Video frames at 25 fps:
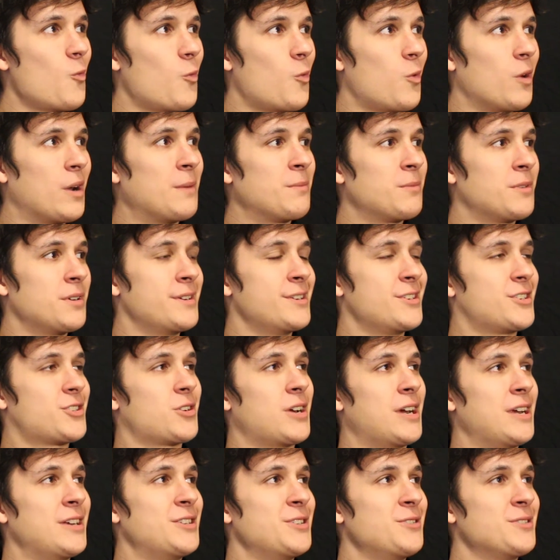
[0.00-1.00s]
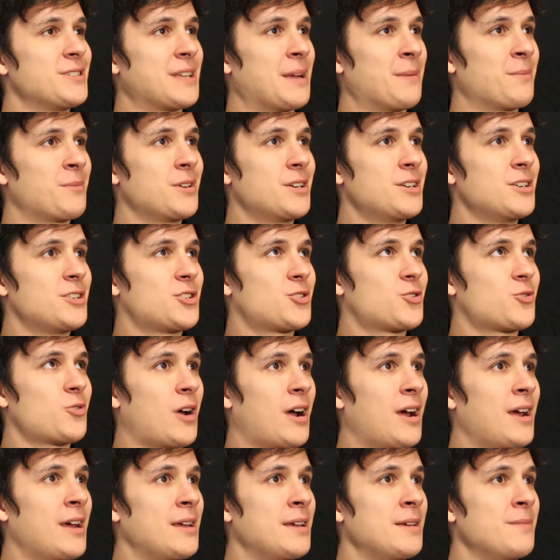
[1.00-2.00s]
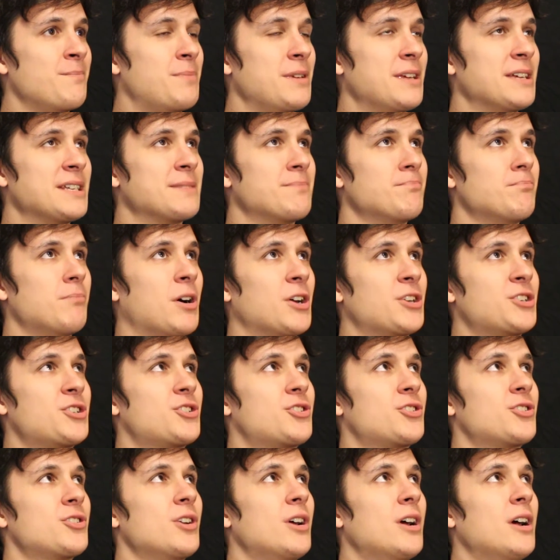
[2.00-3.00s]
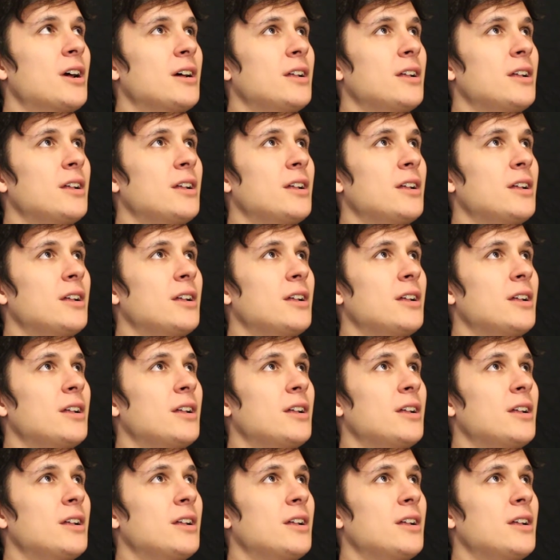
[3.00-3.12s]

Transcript: what I'm going to try and do is I'm going to try and be as much